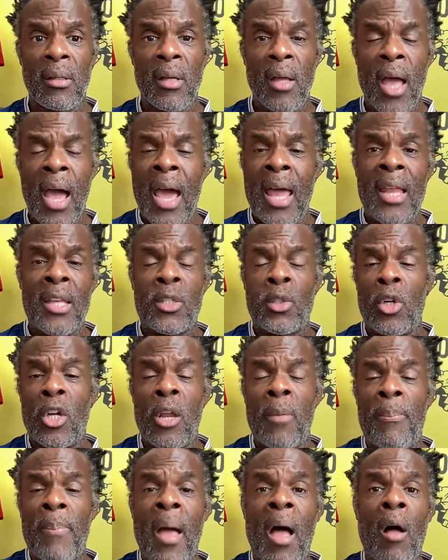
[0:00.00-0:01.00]
And it's not
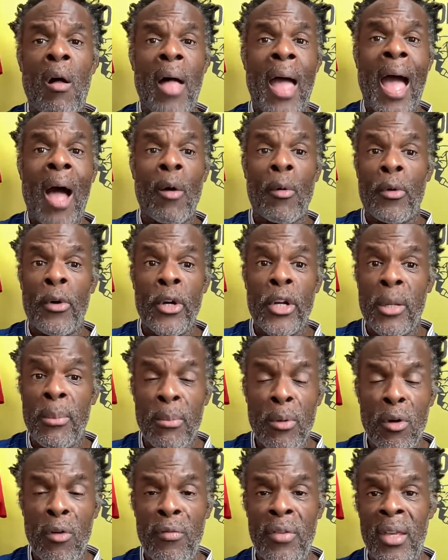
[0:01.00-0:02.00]
about how good a
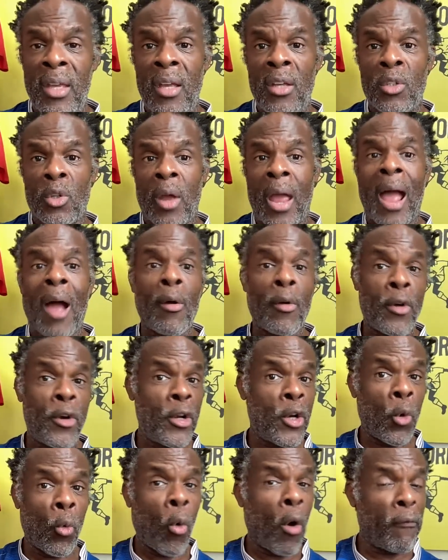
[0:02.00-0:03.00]
movie is or how good
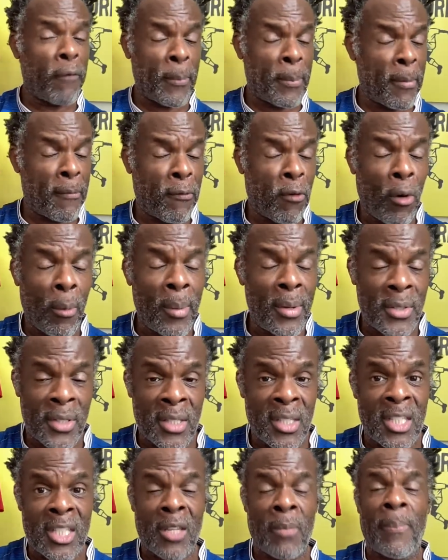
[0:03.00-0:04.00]
a Watford performance
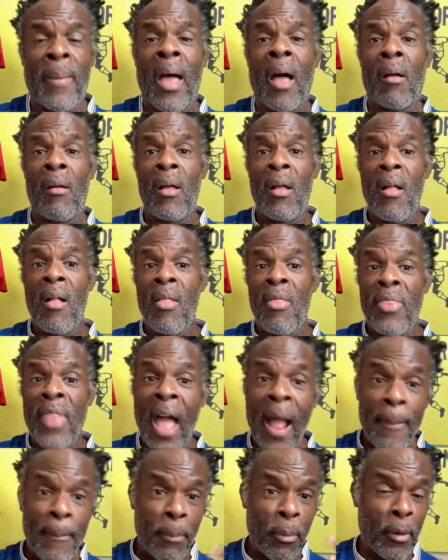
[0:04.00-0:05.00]
is. It's about
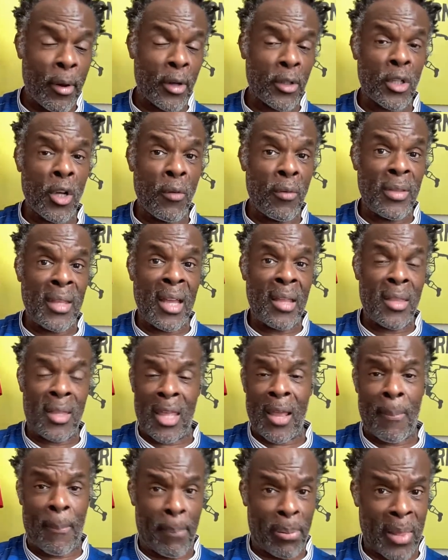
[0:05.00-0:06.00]
that product over there that
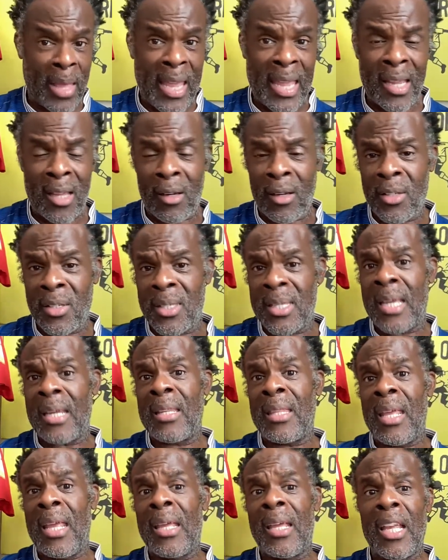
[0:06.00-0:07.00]
they're playing on
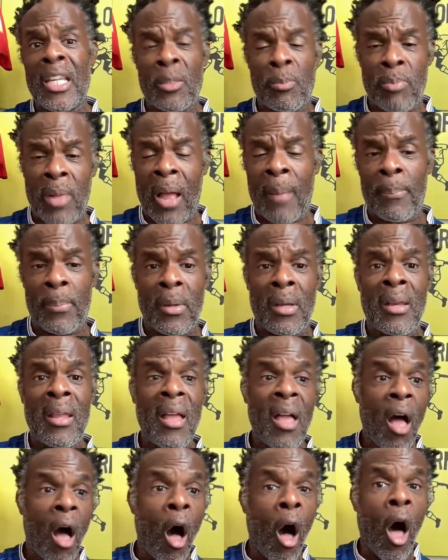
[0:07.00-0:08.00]
Saturday against Blackburn.
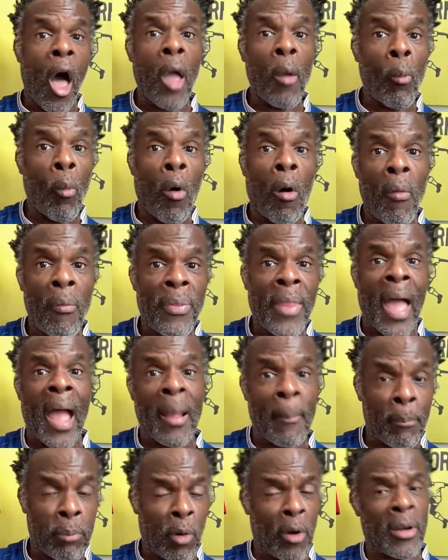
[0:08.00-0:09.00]
I want
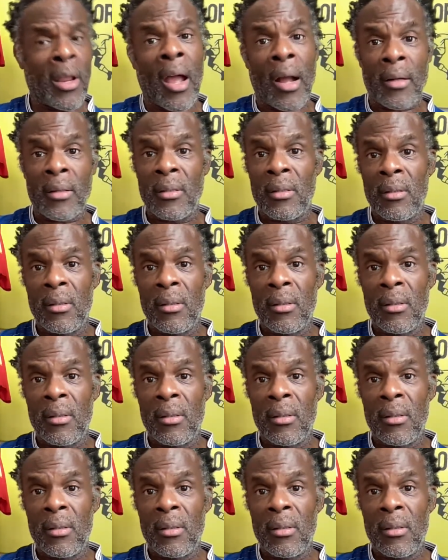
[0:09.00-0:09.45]
that product.